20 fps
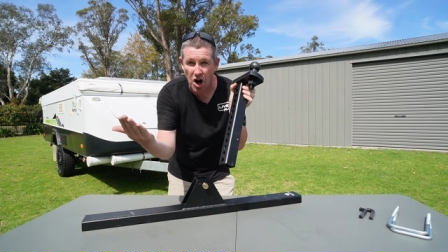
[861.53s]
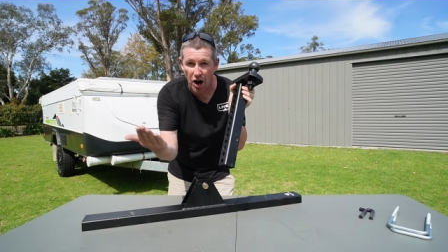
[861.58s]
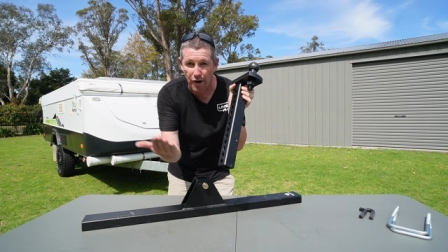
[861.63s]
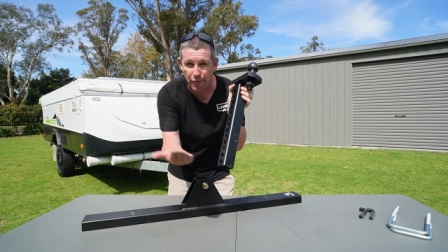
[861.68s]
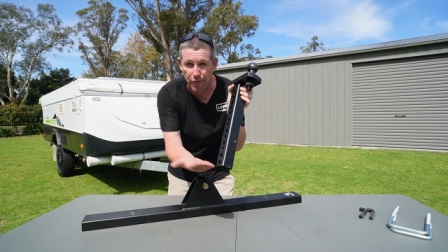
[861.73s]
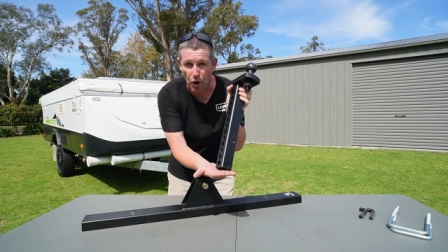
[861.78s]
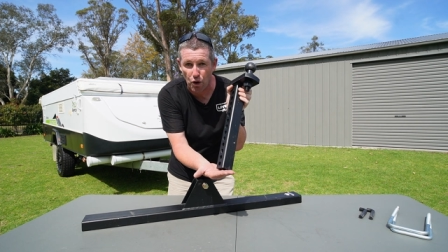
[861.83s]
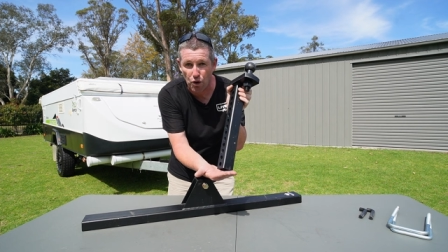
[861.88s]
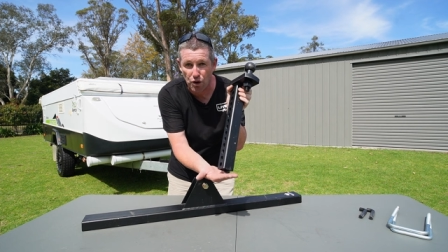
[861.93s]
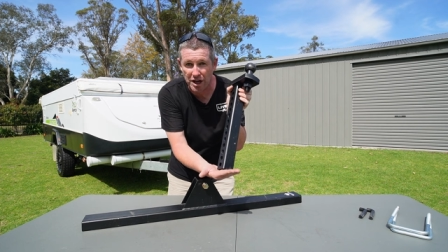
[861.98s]

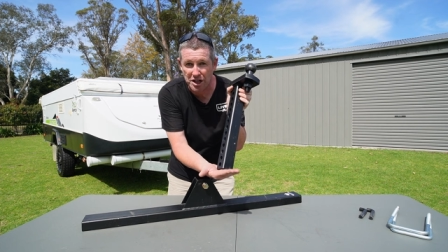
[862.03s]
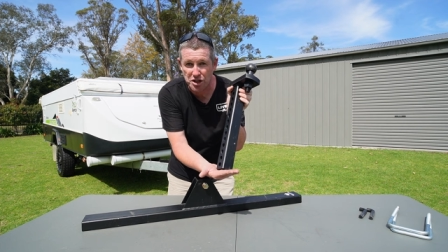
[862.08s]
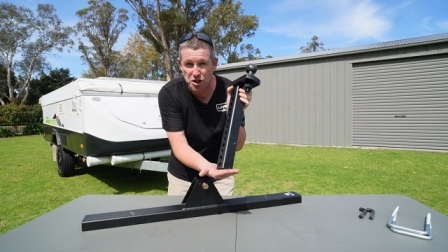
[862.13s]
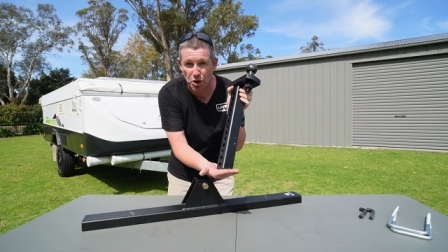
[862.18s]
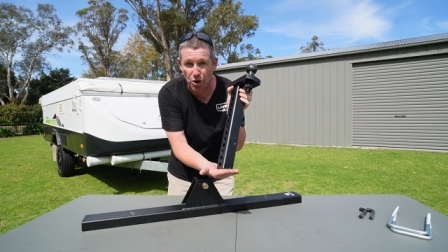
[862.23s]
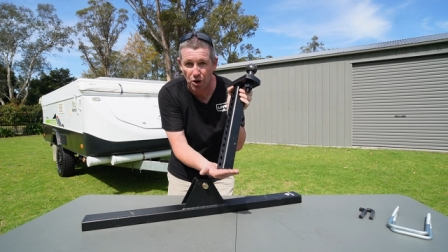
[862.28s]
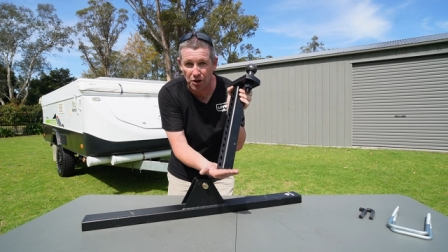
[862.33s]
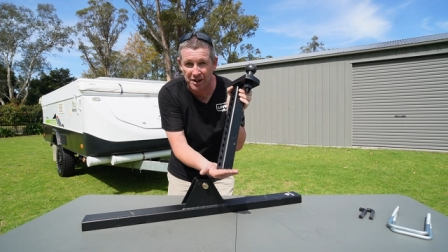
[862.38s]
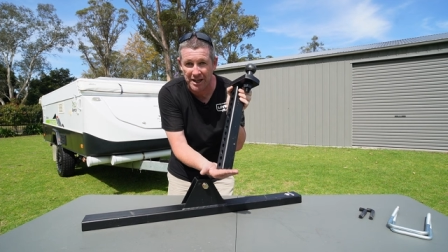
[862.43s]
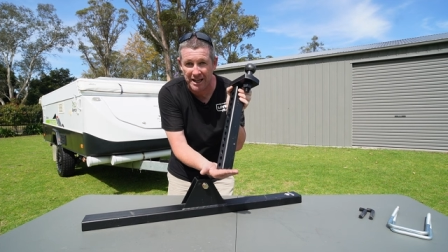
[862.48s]
I've already
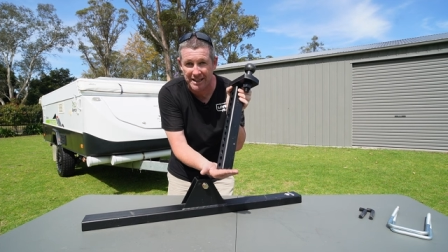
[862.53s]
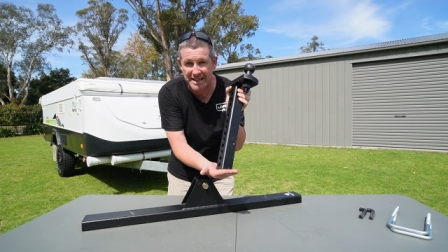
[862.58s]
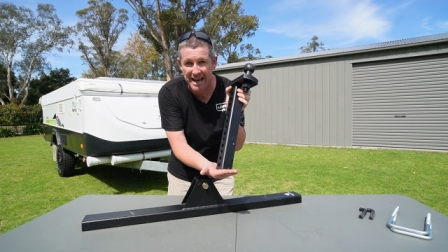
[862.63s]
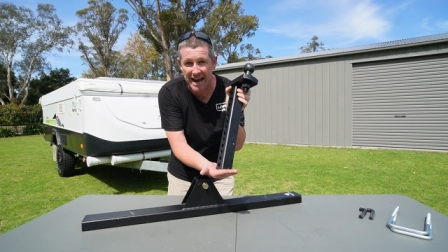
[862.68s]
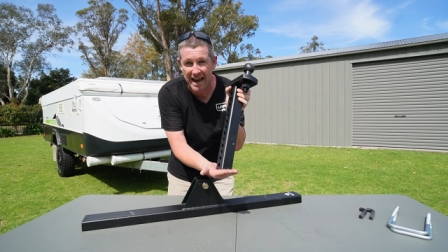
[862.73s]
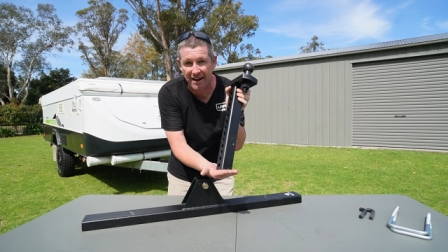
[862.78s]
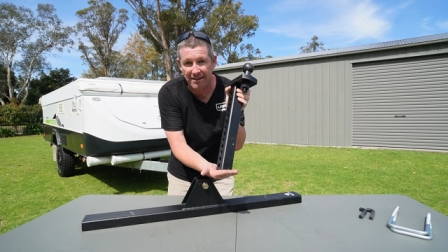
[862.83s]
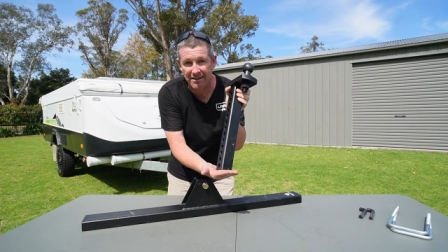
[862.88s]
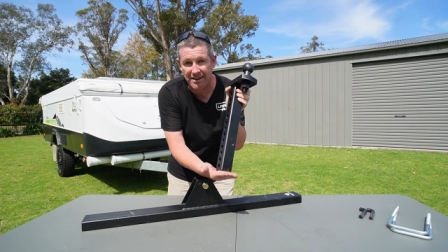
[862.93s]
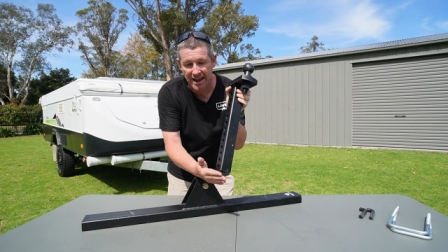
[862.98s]
shortened it
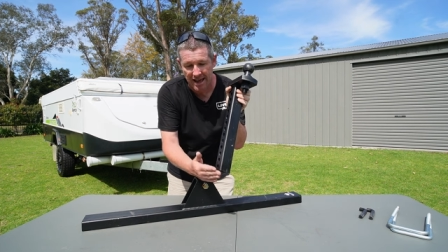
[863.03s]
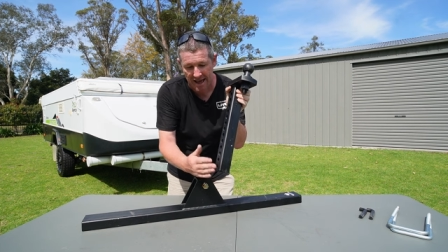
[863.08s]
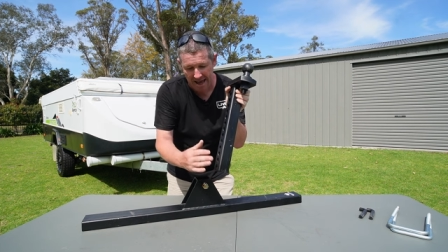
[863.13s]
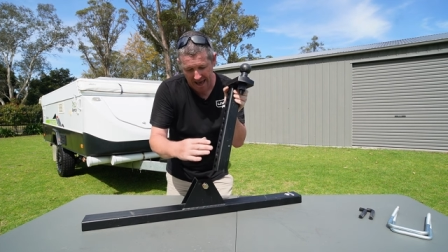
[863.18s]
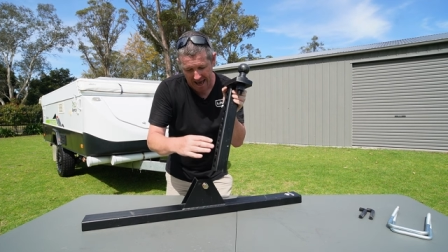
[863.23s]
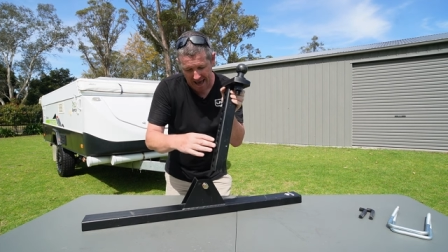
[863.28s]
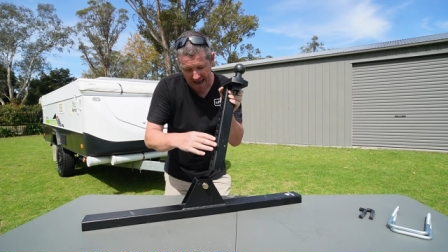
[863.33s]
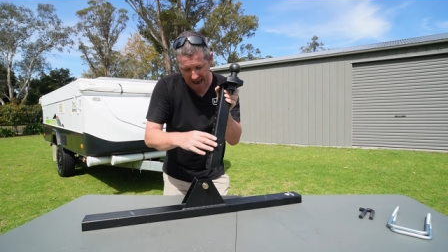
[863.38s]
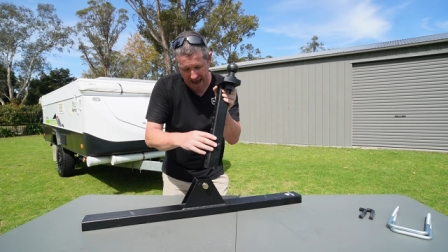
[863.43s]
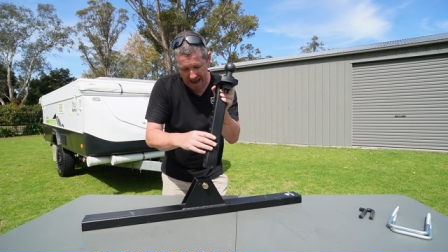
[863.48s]
down,
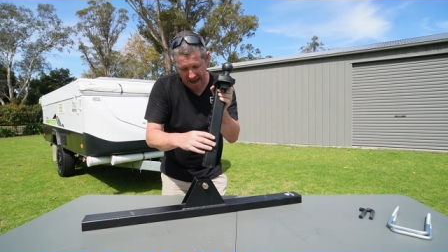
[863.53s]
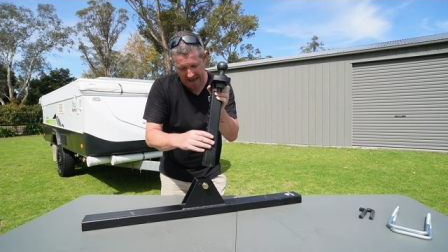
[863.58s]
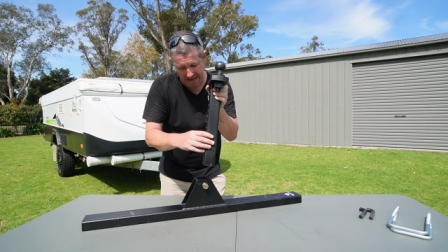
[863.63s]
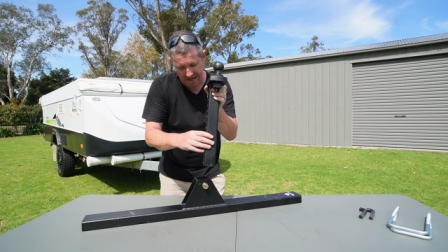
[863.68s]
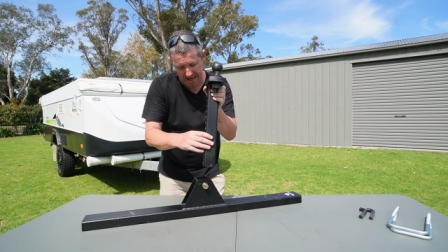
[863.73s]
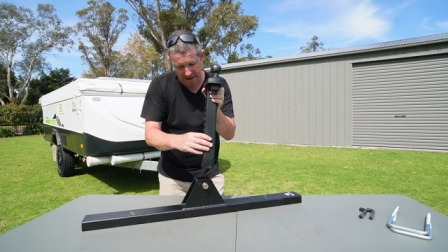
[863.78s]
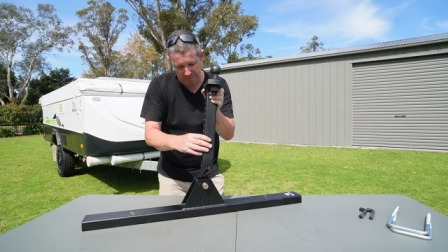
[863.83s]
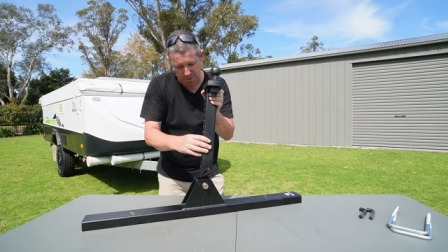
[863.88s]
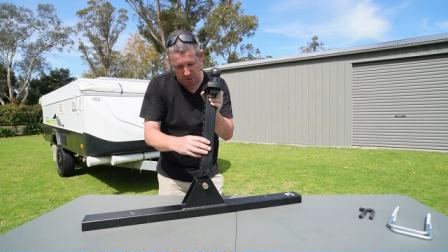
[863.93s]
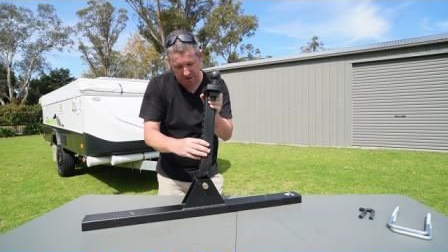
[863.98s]
and
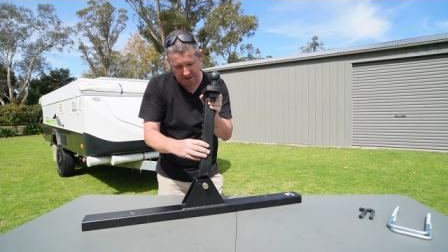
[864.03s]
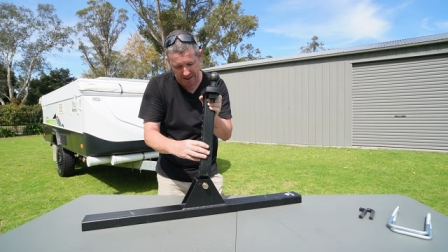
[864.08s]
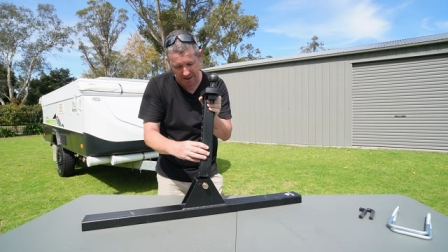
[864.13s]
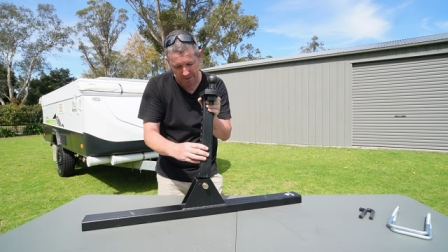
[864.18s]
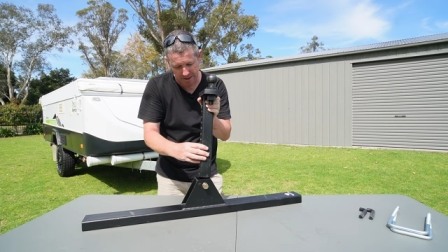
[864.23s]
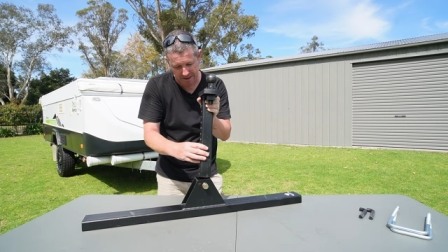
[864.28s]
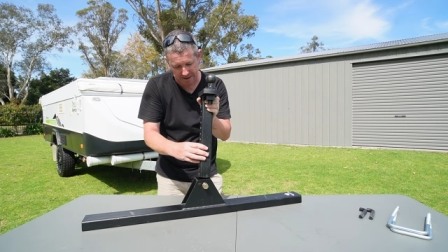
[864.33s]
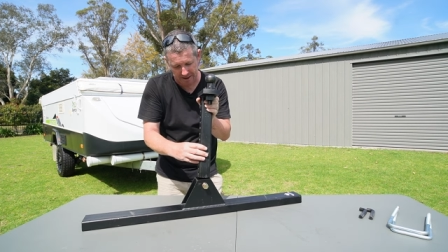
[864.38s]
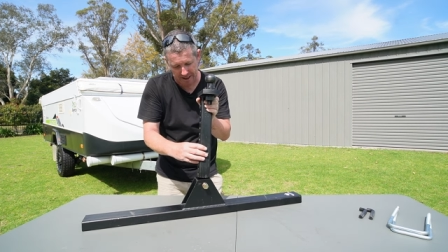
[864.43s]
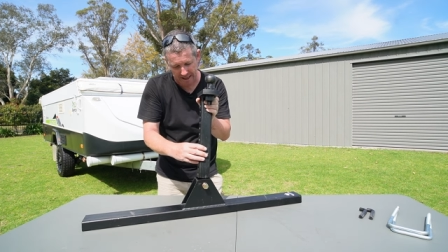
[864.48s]
it will
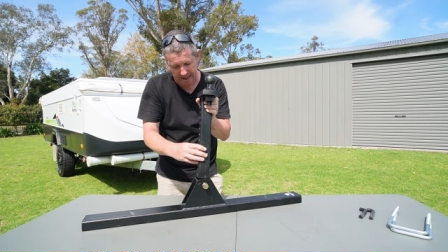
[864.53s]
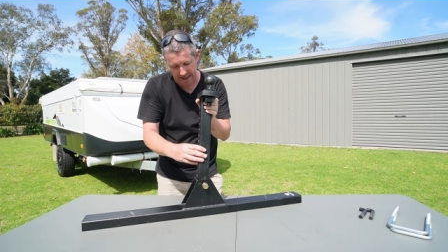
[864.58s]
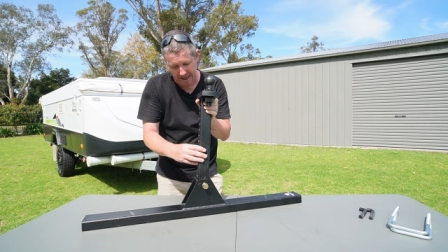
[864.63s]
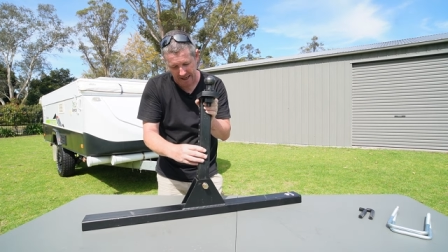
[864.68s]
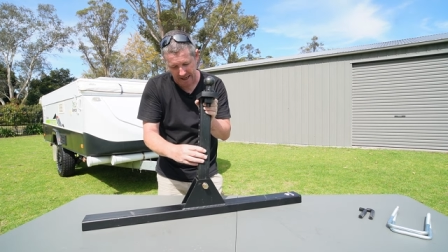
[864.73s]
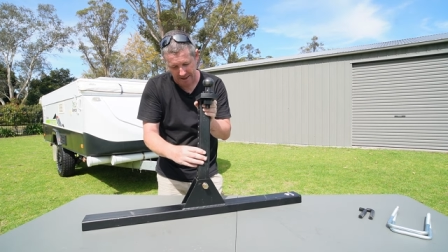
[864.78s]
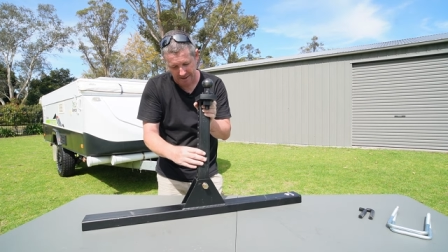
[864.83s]
typically